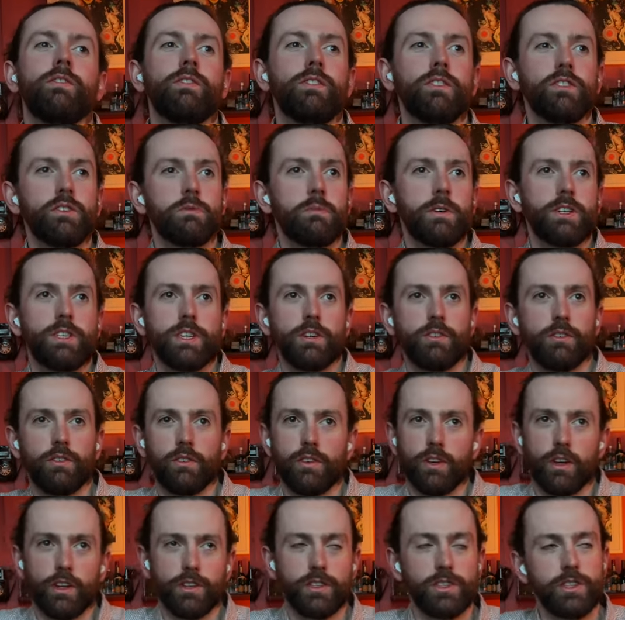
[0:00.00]
Those are my general
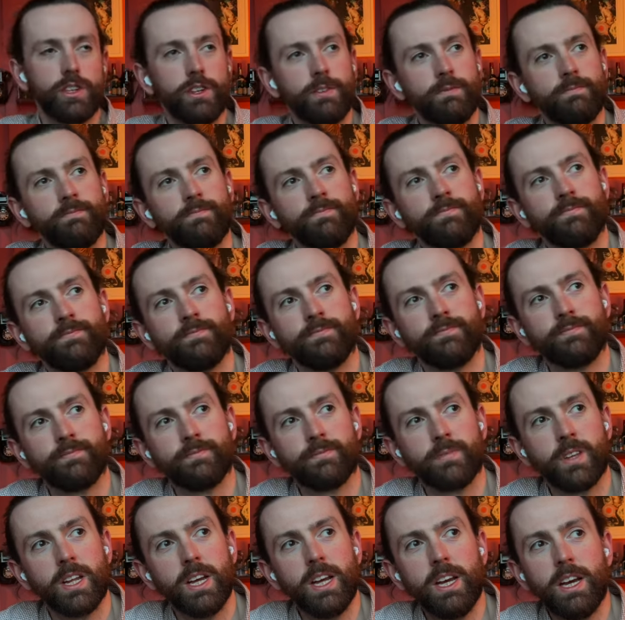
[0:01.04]
thoughts.
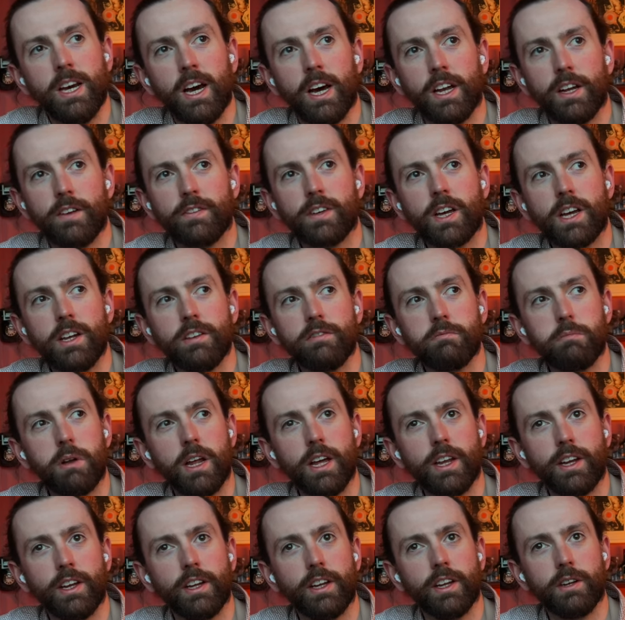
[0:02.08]
And I've kind of
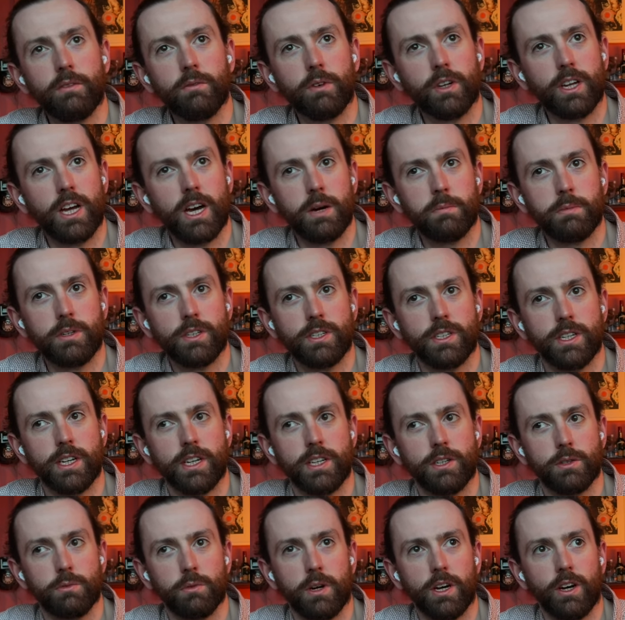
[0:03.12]
blended in what happened today
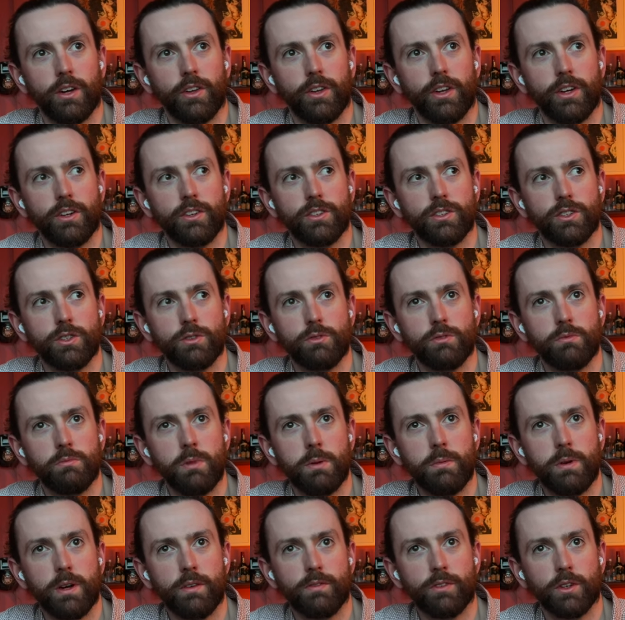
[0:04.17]
as well there. So
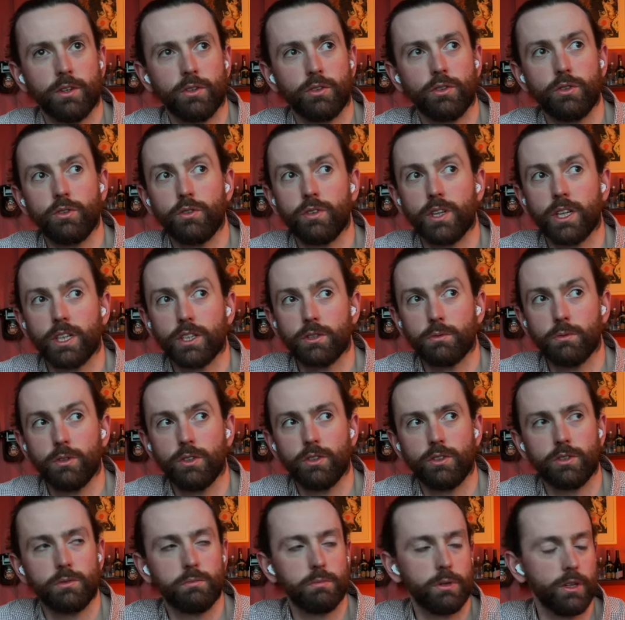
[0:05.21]
maybe I've done two things at
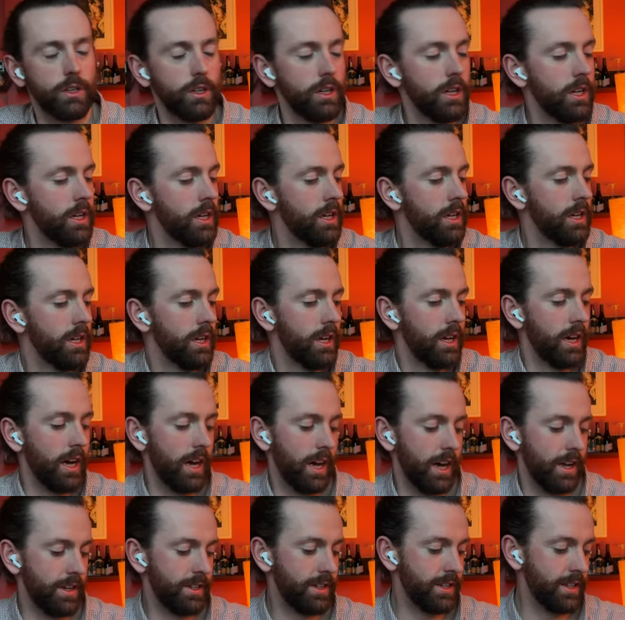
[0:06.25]
once. But
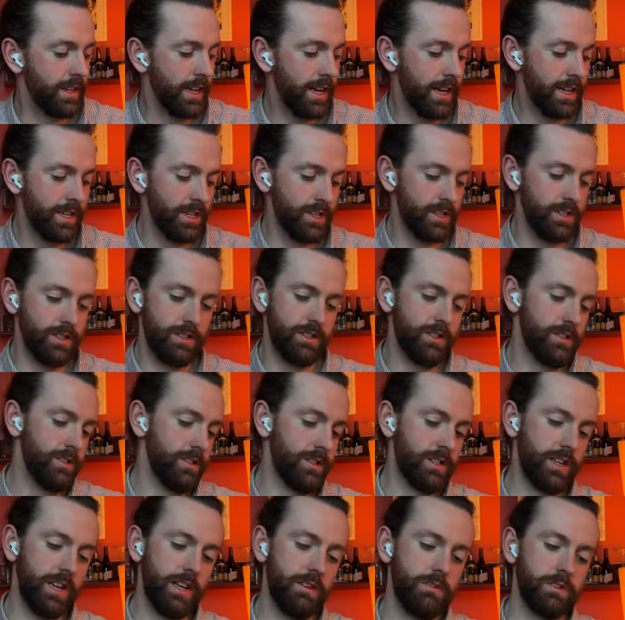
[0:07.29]
today
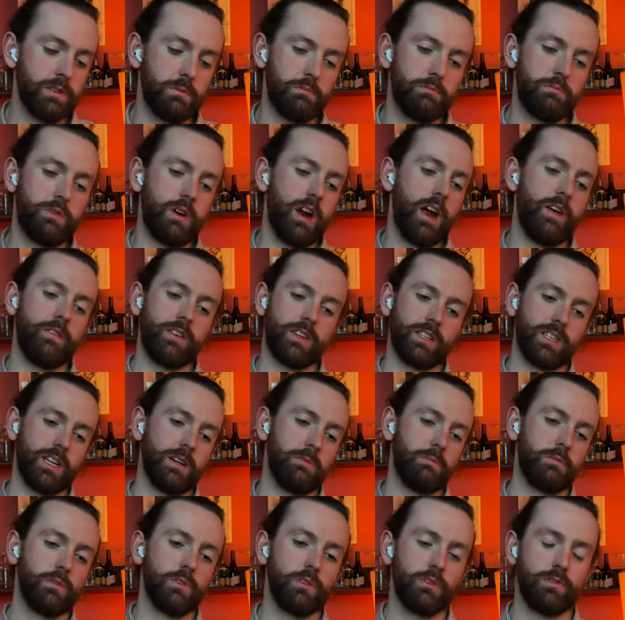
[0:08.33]
was a prime
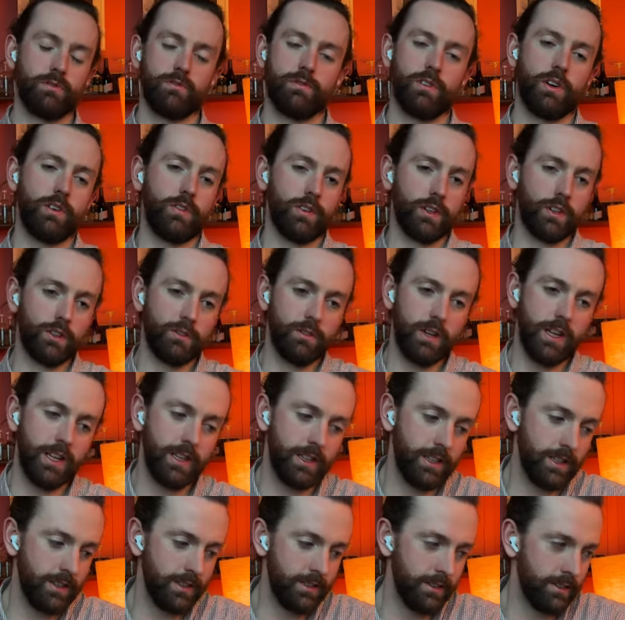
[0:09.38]
example of a
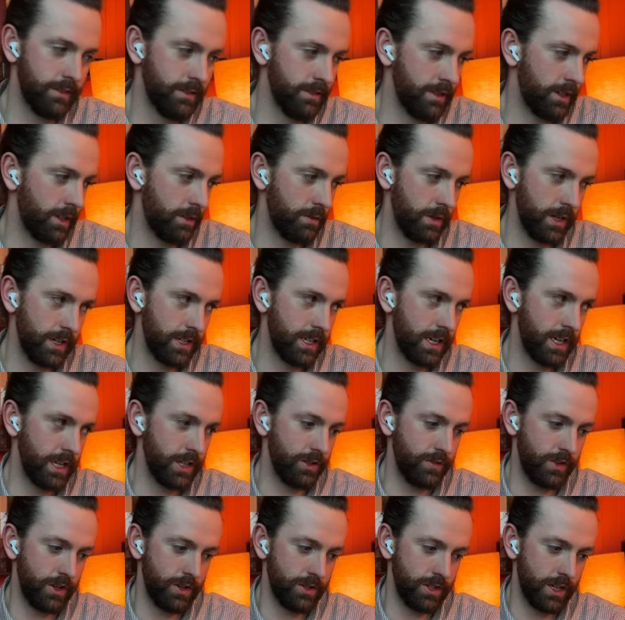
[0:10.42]
great day as
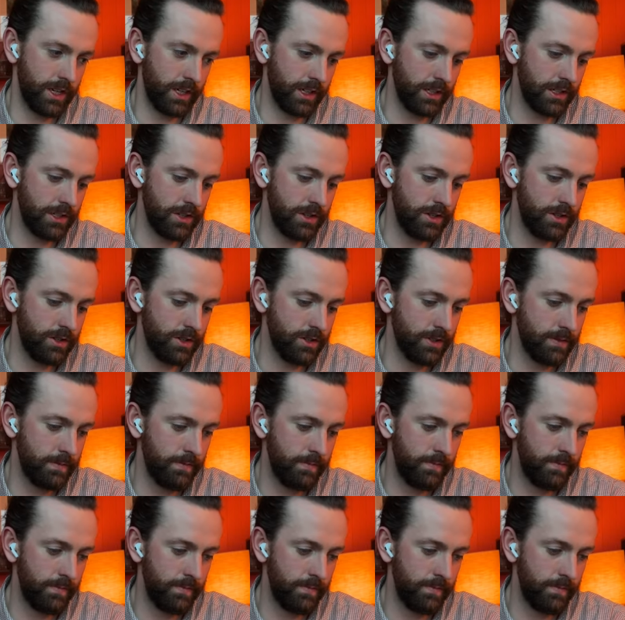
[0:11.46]
far as I'm concerned.